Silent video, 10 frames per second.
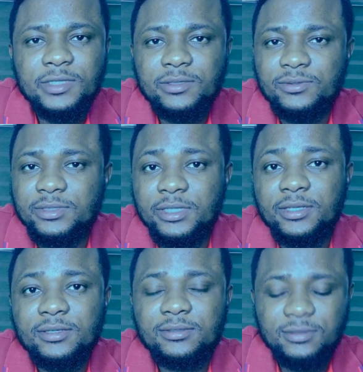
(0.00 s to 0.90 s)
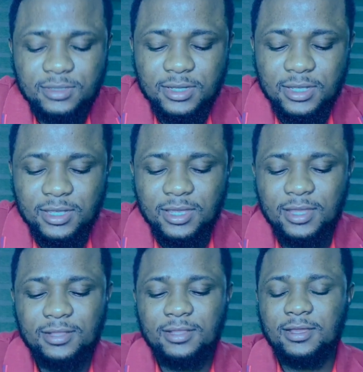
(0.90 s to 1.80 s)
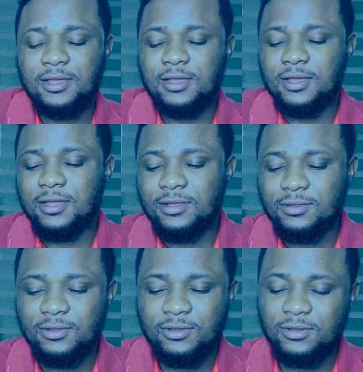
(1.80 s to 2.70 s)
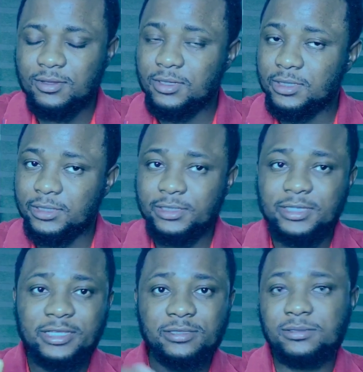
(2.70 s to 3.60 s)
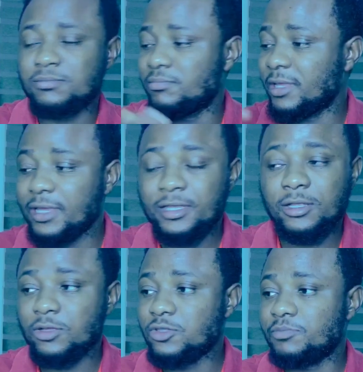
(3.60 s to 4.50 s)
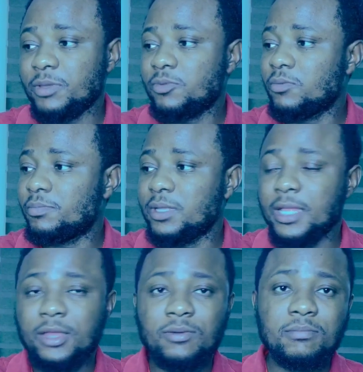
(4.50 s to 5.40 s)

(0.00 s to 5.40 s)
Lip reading: You see, and this has made a lot of people be like,